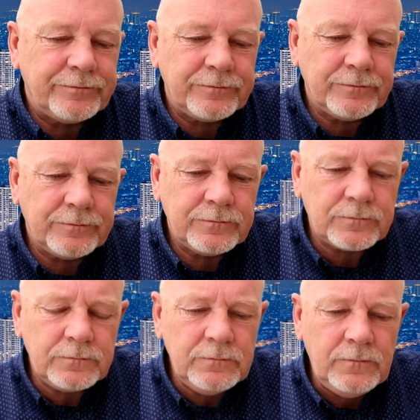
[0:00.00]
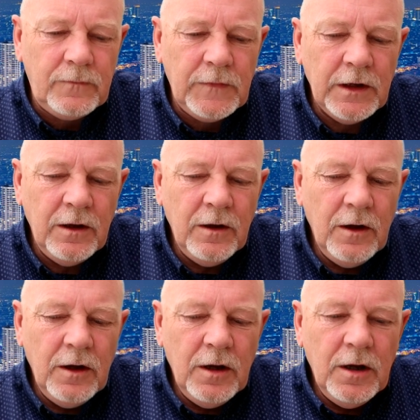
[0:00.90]

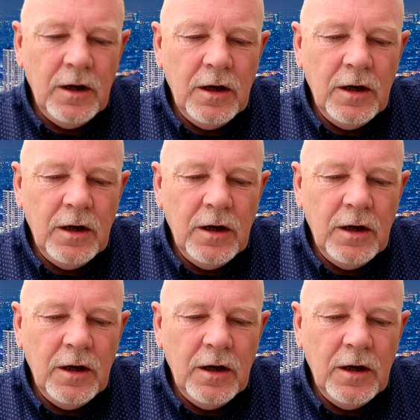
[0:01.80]
[no speech]